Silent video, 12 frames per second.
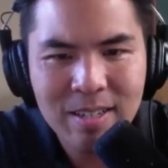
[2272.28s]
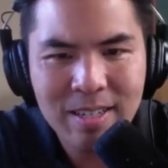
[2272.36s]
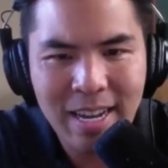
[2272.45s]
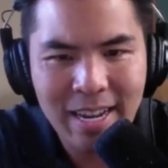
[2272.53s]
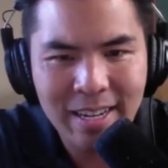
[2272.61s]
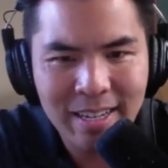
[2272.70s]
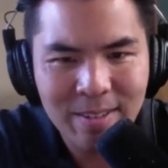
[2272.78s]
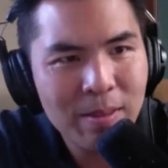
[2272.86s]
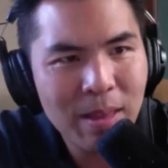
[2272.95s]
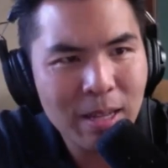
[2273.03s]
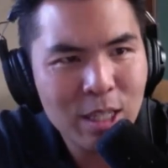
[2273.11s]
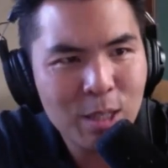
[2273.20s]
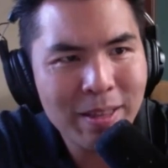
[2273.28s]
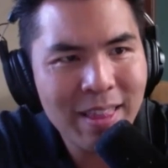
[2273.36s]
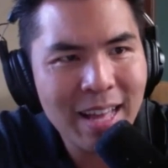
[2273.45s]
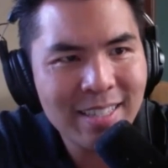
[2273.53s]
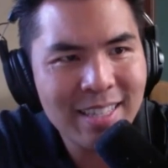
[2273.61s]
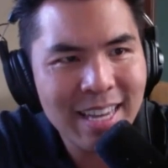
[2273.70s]
deity, I suspect
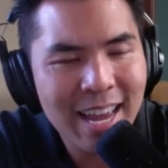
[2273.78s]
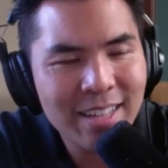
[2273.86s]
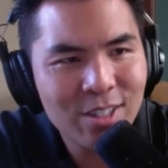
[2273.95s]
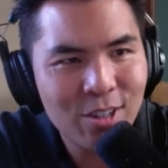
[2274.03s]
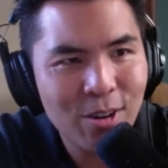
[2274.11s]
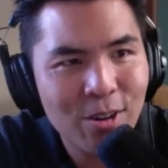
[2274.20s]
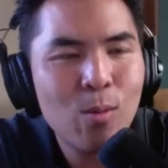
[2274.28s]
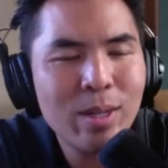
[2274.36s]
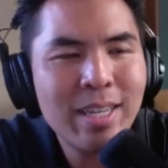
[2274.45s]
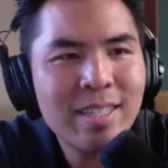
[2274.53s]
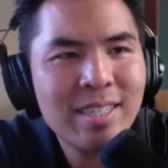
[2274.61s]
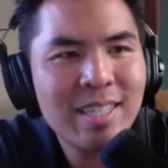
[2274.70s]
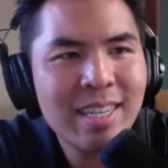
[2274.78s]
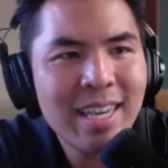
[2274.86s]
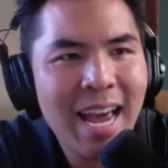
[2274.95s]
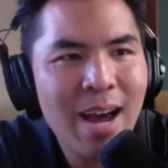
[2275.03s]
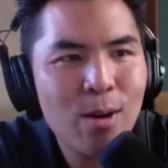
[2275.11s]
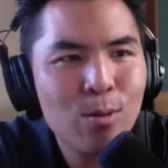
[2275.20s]
that's the answer. What gets to
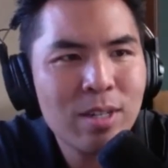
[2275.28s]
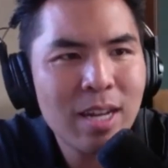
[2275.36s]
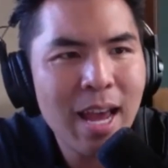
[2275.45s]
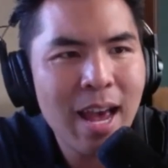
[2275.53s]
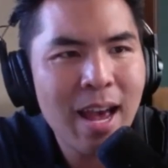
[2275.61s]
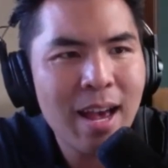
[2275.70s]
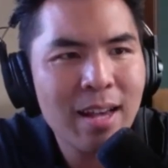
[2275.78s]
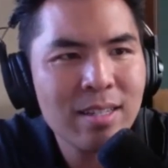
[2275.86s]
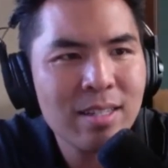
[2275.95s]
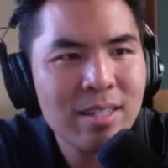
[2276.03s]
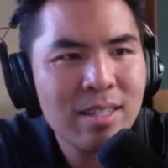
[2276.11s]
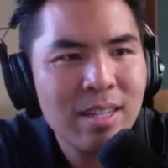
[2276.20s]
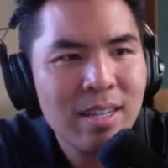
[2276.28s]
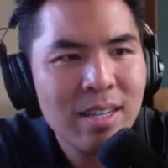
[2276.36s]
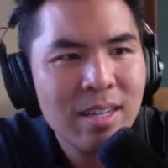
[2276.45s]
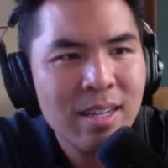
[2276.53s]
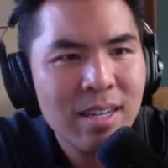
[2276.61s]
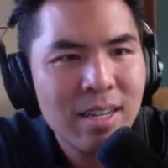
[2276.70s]
count as
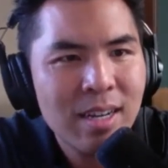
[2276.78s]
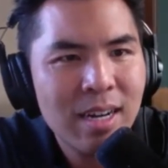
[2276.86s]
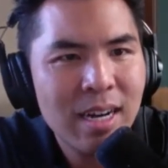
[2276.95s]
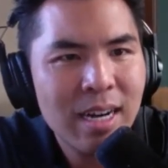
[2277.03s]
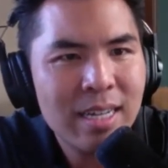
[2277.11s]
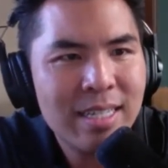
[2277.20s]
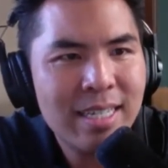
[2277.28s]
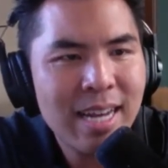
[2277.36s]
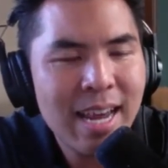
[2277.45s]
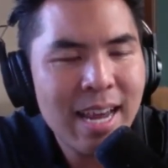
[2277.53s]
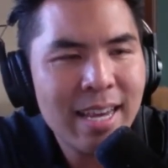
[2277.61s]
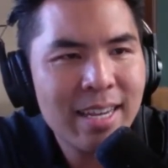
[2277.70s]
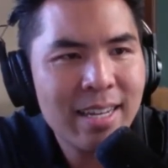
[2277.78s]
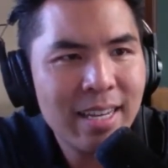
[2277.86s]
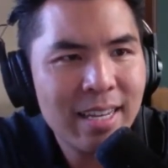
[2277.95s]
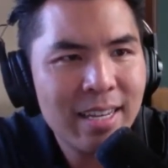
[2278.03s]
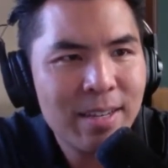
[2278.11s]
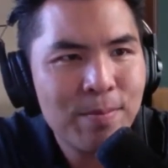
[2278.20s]
a deity